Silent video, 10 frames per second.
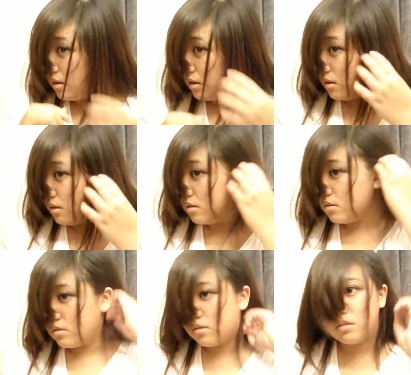
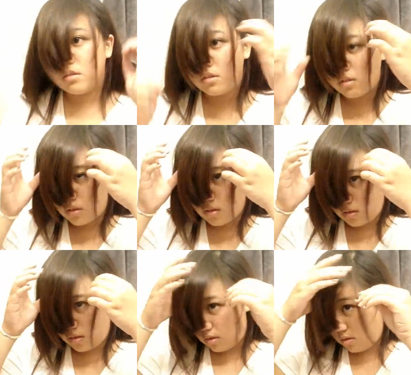
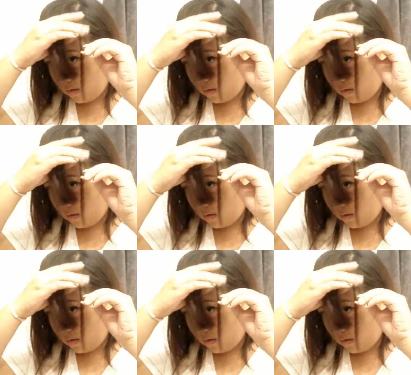Nobody speaks.